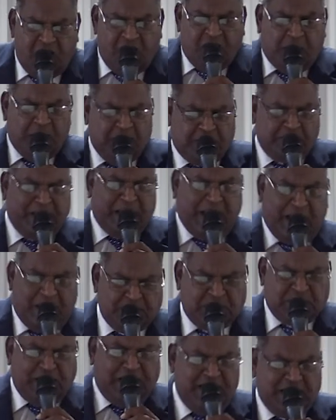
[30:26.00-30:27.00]
It
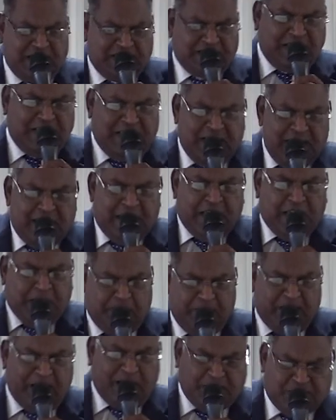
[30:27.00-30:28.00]
becomes easy. It
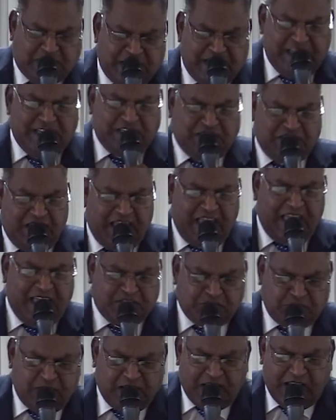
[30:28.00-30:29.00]
becomes easy
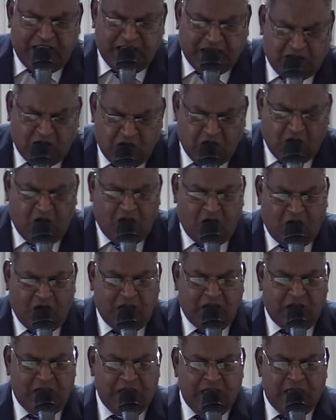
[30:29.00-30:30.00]
as we run
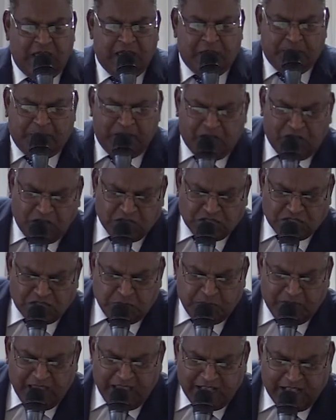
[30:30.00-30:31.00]
along because
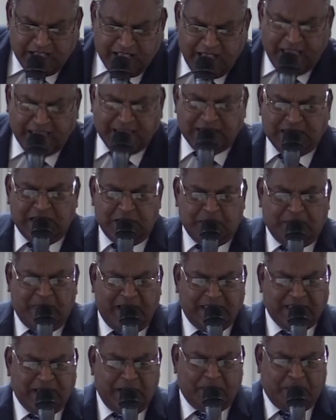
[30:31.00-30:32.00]
we are guided
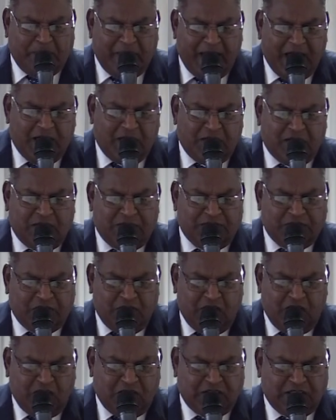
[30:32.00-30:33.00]
by the power of
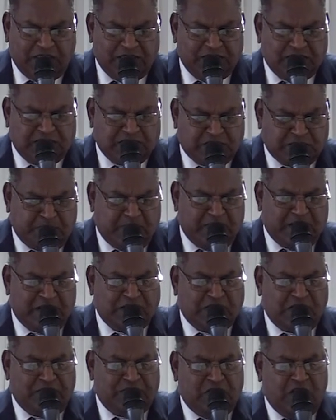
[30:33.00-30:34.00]
God and the
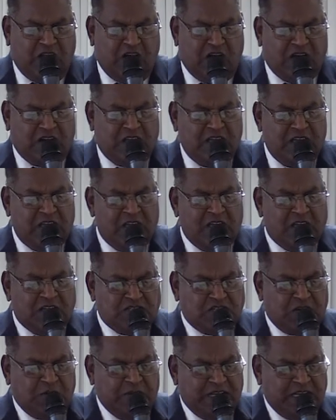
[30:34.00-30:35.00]
Spirit of God.
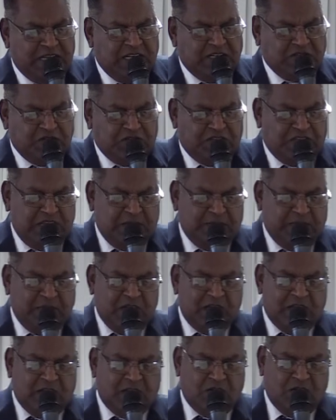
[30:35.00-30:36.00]
So we need to keep
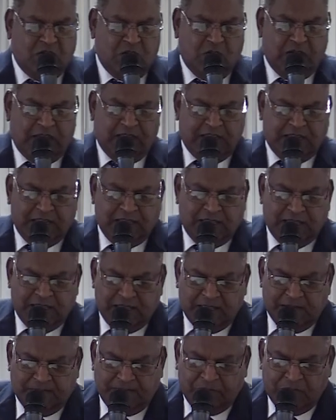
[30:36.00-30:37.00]

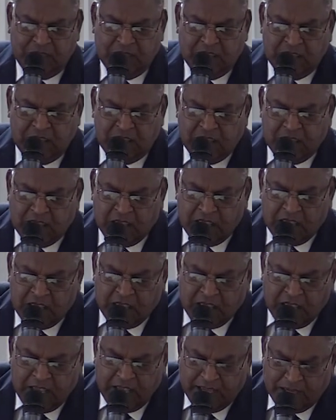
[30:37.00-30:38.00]
going.
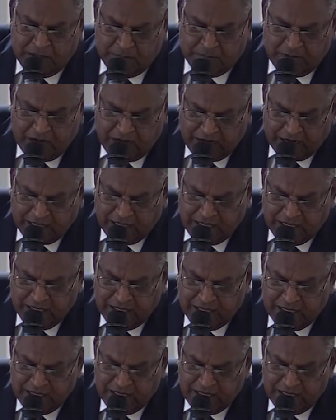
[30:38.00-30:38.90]
I am running.